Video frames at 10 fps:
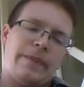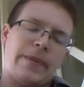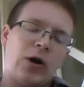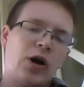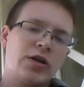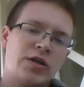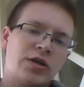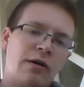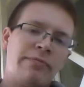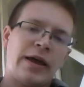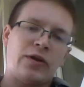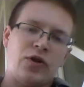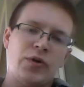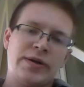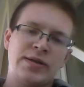there are some that
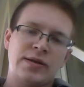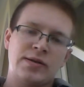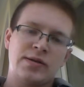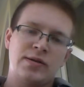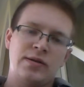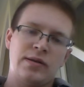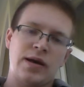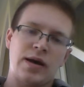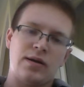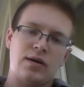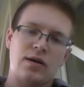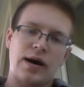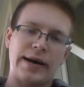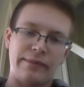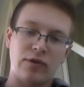do exist that
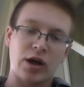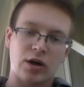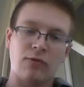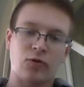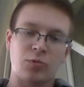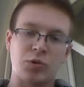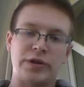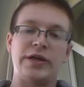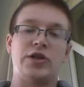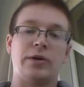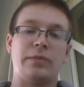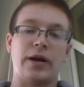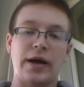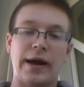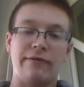I am not comfortable teaching,
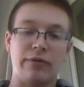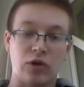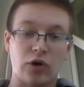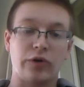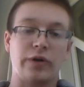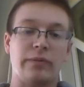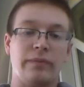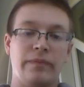but I have learned them.